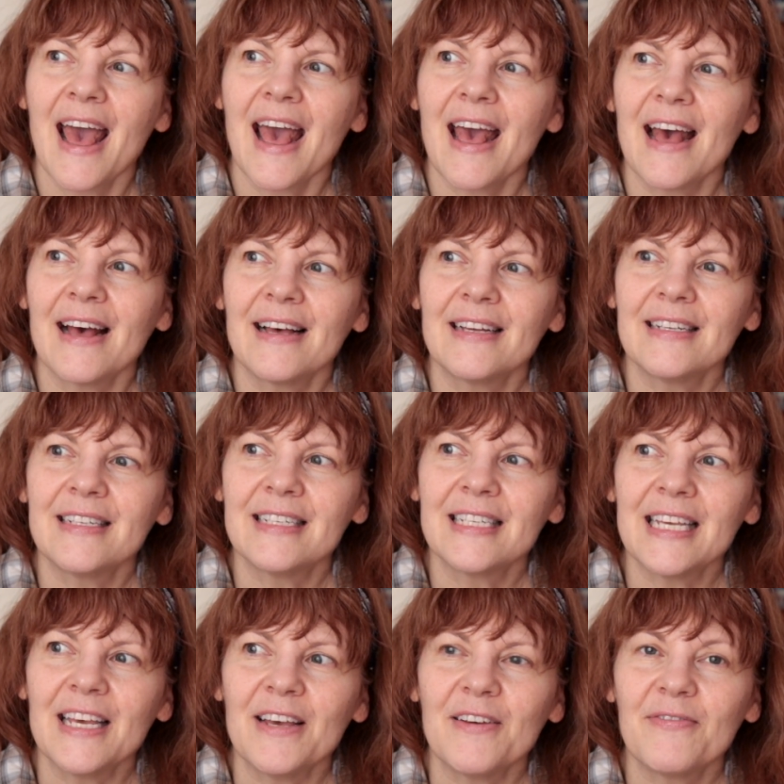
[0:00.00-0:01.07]
And
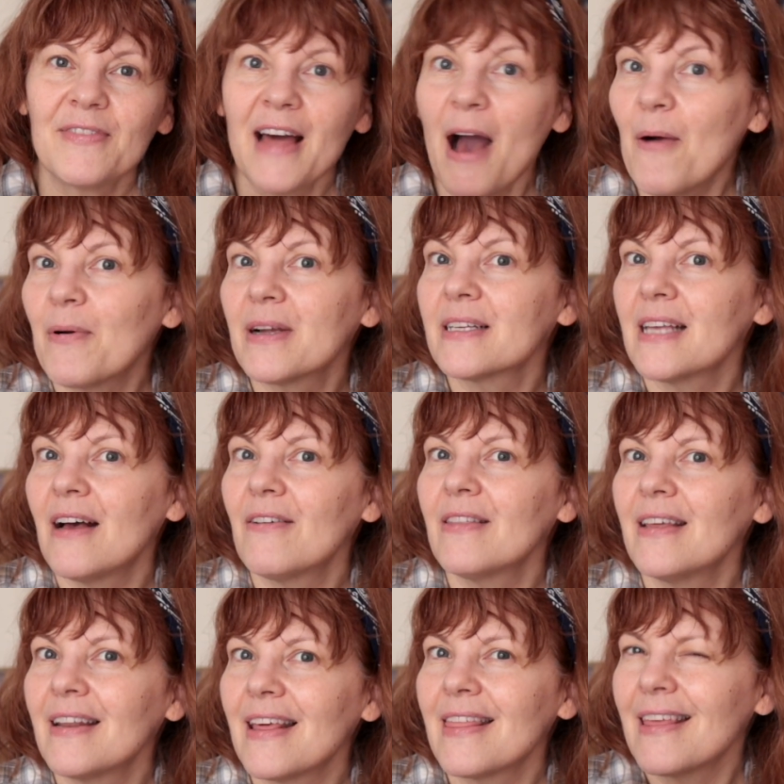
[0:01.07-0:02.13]
if that works out,
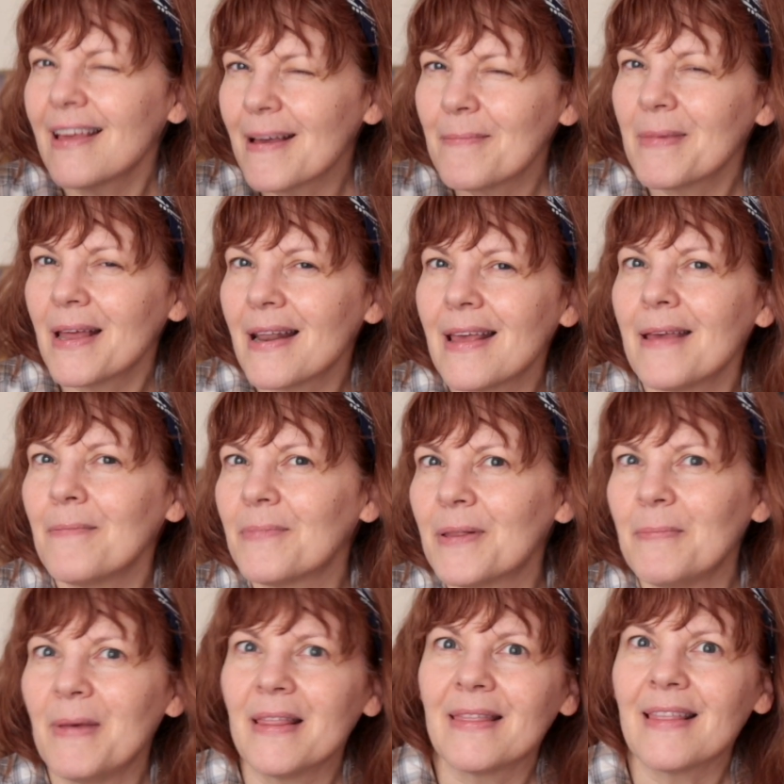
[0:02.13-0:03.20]
then I think I'm going to
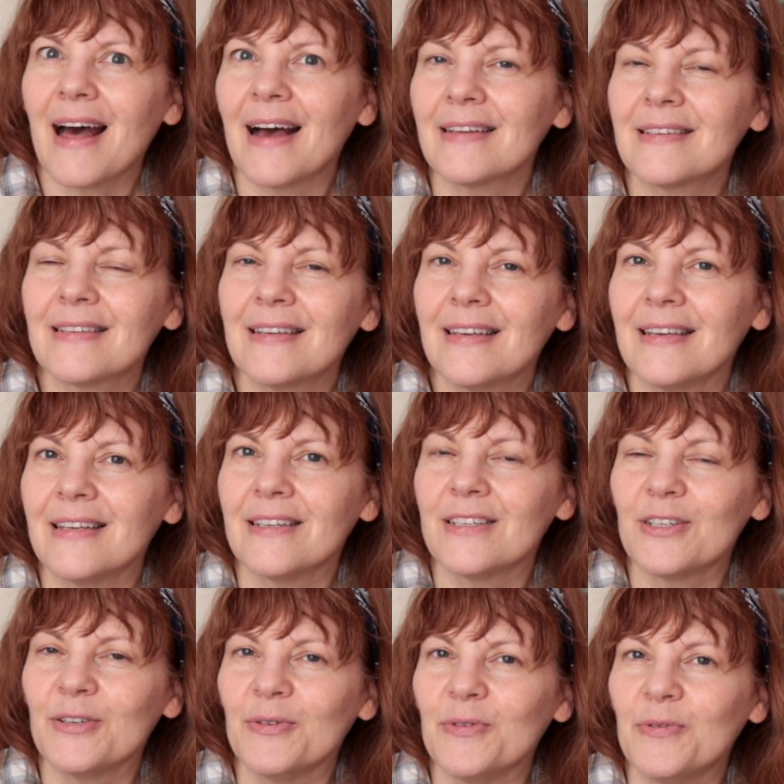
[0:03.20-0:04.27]
implement that
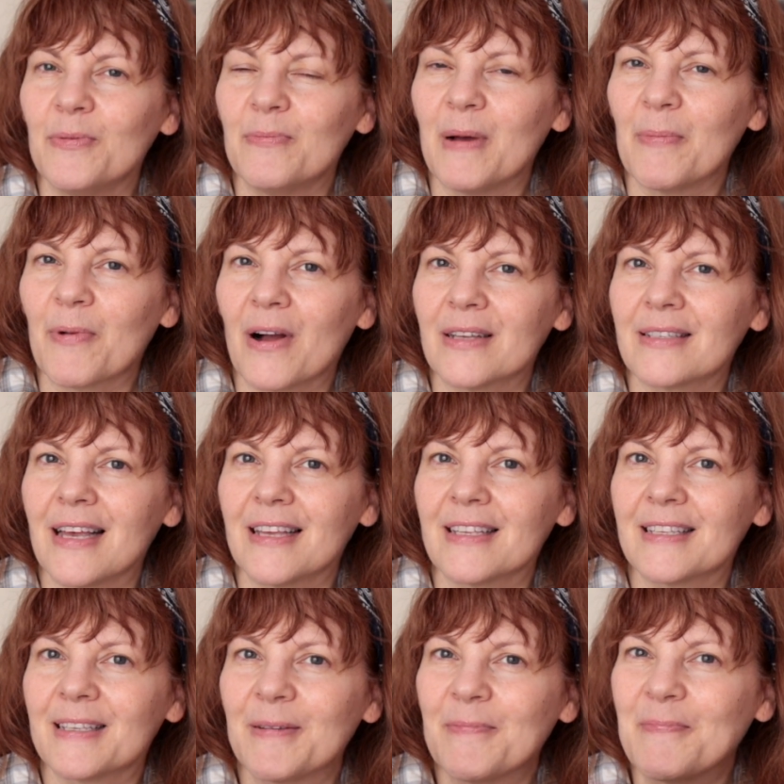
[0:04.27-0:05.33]
into my process.